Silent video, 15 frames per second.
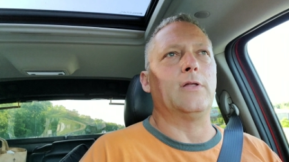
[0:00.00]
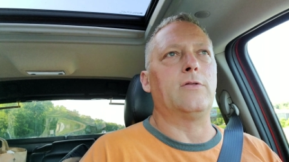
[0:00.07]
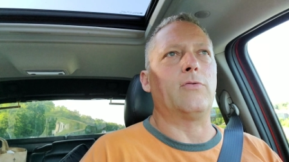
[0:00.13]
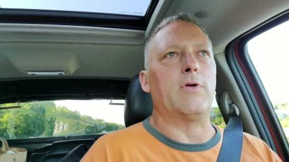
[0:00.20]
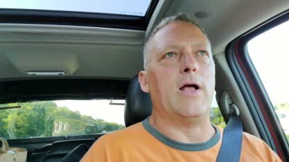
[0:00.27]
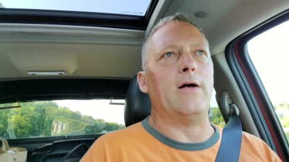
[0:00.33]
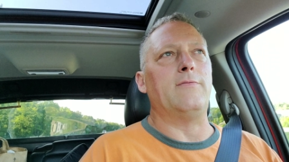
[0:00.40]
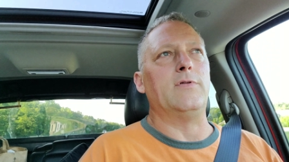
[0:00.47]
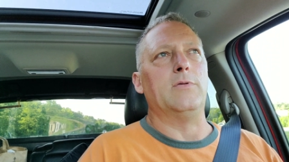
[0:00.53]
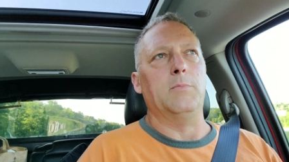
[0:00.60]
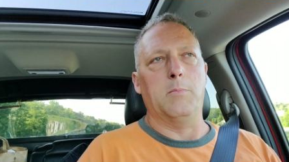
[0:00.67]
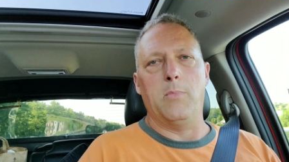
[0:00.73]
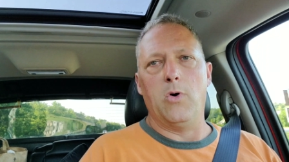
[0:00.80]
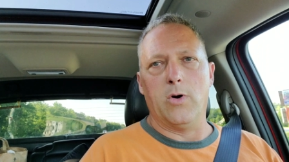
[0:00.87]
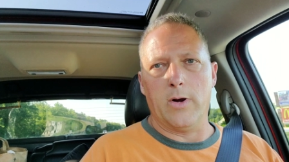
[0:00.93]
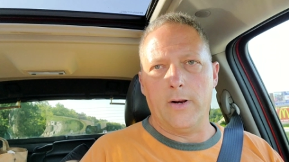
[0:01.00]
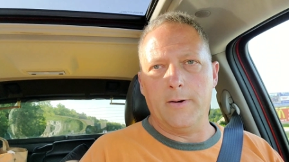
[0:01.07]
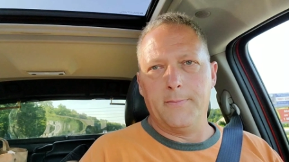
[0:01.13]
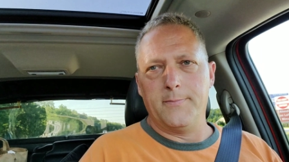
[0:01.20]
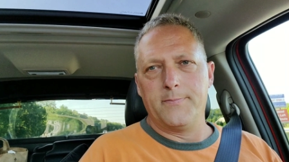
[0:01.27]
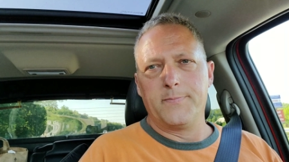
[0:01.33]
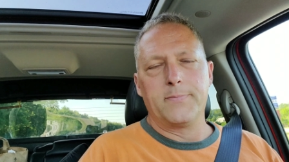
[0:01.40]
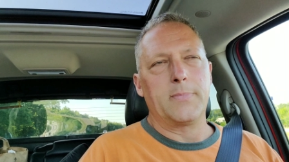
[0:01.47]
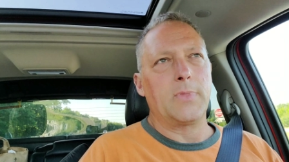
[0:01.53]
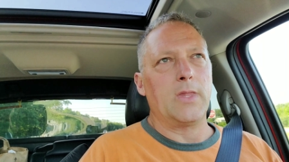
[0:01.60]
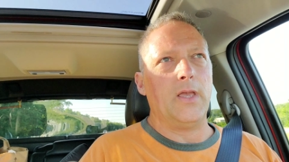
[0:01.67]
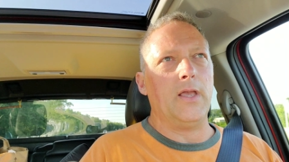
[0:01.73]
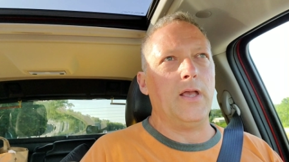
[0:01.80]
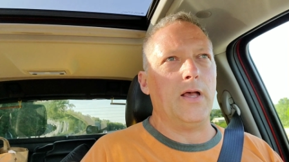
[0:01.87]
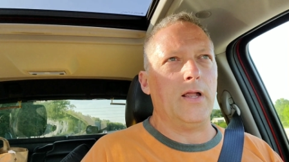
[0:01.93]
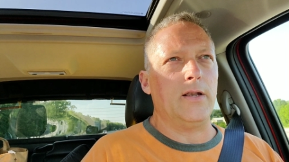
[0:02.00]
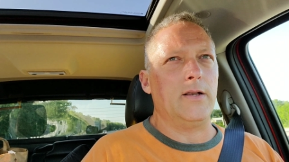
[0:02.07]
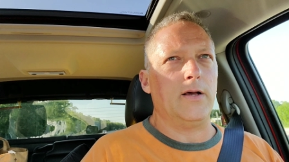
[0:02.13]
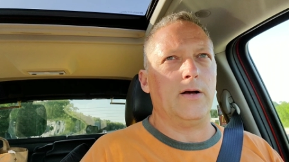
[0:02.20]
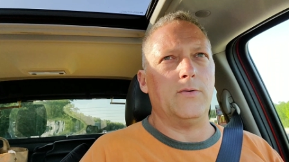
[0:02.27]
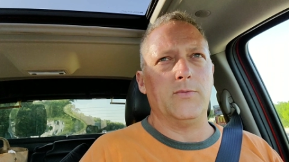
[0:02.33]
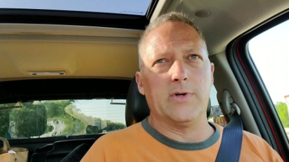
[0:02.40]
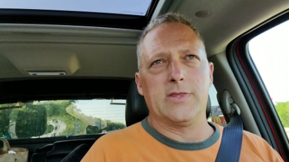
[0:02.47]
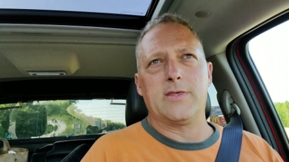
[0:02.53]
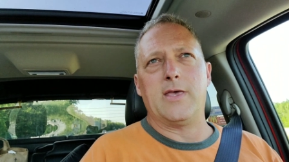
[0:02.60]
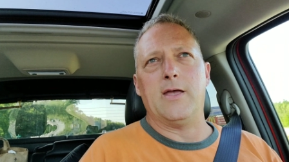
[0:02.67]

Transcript: to travel more and uh, with